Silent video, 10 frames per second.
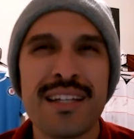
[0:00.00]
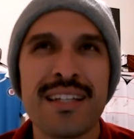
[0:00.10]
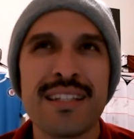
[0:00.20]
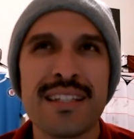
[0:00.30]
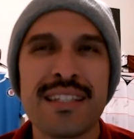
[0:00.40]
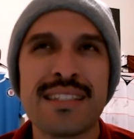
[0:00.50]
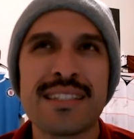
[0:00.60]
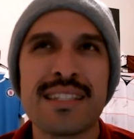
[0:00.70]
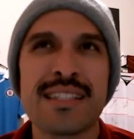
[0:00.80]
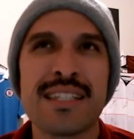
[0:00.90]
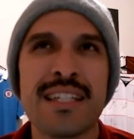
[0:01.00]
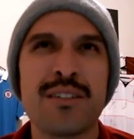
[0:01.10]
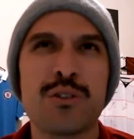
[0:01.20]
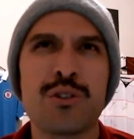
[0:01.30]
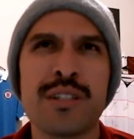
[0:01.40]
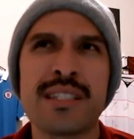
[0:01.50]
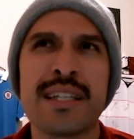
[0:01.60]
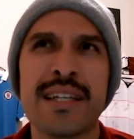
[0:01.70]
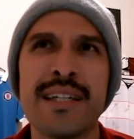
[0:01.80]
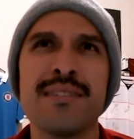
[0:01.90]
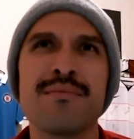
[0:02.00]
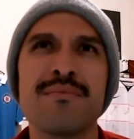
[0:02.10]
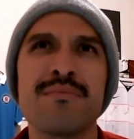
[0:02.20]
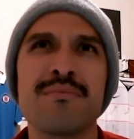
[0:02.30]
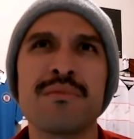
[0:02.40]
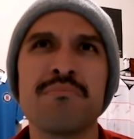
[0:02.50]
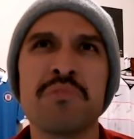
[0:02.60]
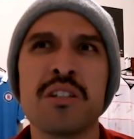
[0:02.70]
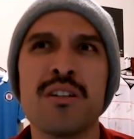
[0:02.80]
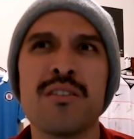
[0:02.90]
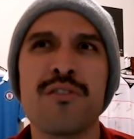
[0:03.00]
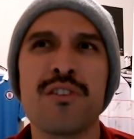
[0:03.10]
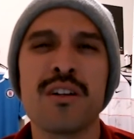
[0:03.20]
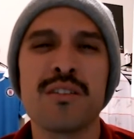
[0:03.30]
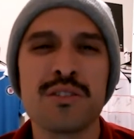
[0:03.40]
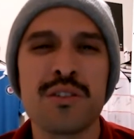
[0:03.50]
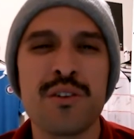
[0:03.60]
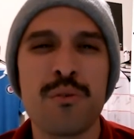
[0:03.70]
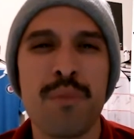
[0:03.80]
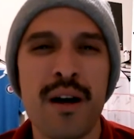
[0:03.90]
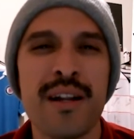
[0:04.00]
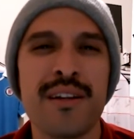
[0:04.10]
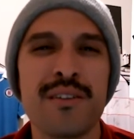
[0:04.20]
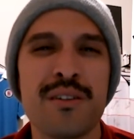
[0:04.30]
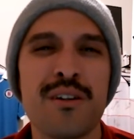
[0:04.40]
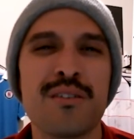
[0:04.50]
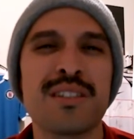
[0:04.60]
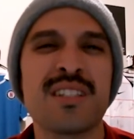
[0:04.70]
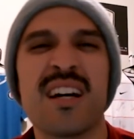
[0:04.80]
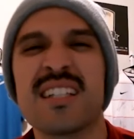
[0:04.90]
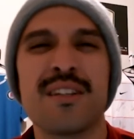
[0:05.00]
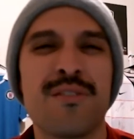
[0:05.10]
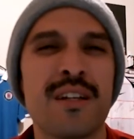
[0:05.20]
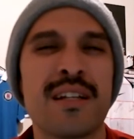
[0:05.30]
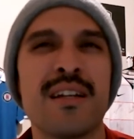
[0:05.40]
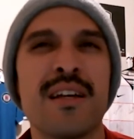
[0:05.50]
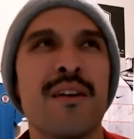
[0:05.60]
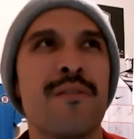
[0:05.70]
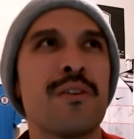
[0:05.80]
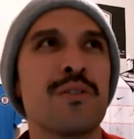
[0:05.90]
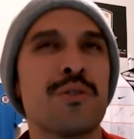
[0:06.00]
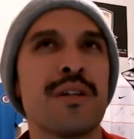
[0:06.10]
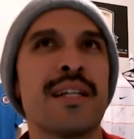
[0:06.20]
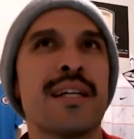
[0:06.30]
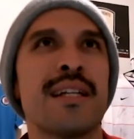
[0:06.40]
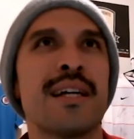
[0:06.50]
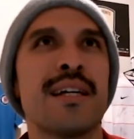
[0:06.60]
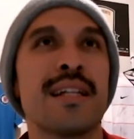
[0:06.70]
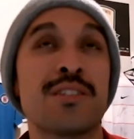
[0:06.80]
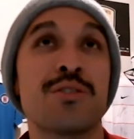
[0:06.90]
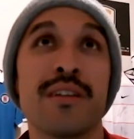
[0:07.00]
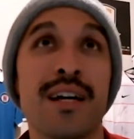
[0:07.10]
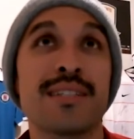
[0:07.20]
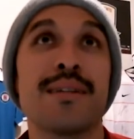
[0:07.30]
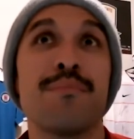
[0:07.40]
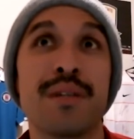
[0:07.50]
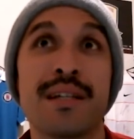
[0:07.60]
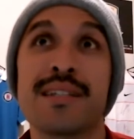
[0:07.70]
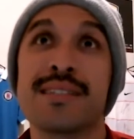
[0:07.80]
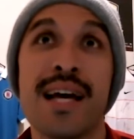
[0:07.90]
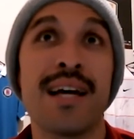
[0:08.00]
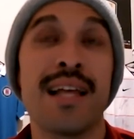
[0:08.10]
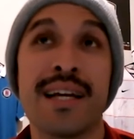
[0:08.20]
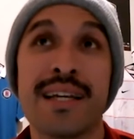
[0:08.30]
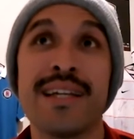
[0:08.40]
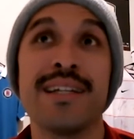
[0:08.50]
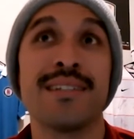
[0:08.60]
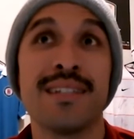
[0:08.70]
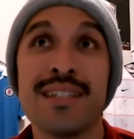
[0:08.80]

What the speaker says: it is the City of Trees kit. For all those of you who bought it, it's got a different feel to it, and that's really awesome, because that kit,